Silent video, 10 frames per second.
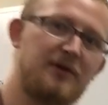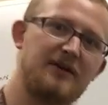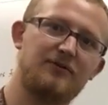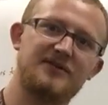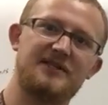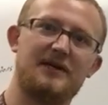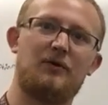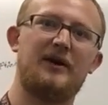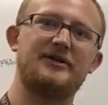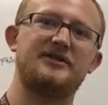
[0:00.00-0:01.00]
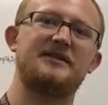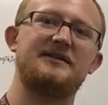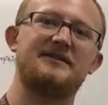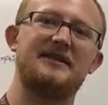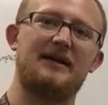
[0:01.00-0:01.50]
we use the equations at
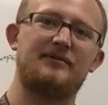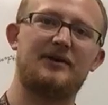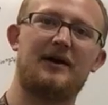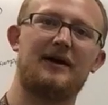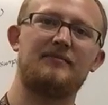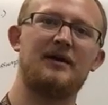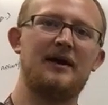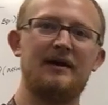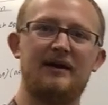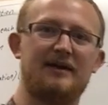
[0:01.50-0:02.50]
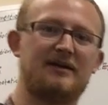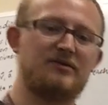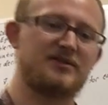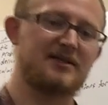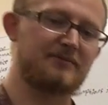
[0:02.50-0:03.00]
the same time and to
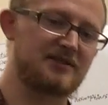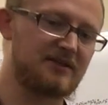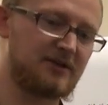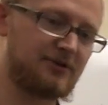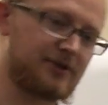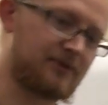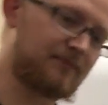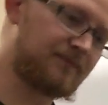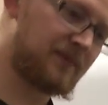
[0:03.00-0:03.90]
use substitution.